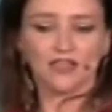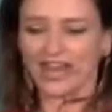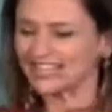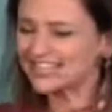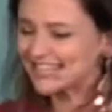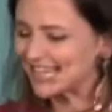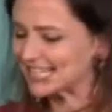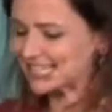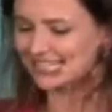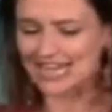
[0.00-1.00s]
That it's
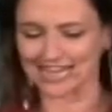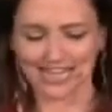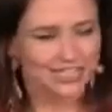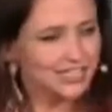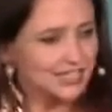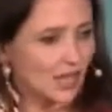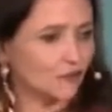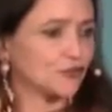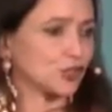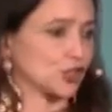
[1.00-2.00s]
things like
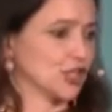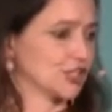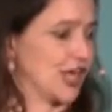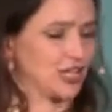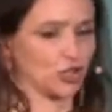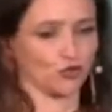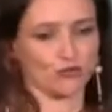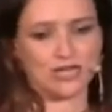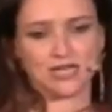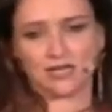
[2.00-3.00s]
selfishness and
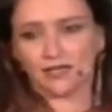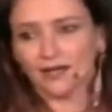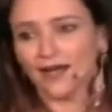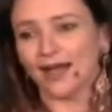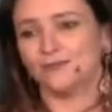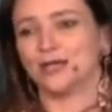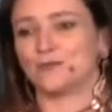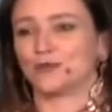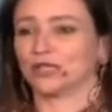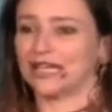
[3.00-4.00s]
greed and
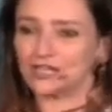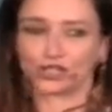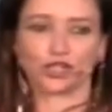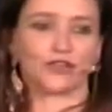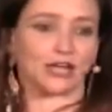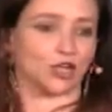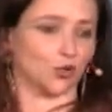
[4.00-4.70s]
manipulation that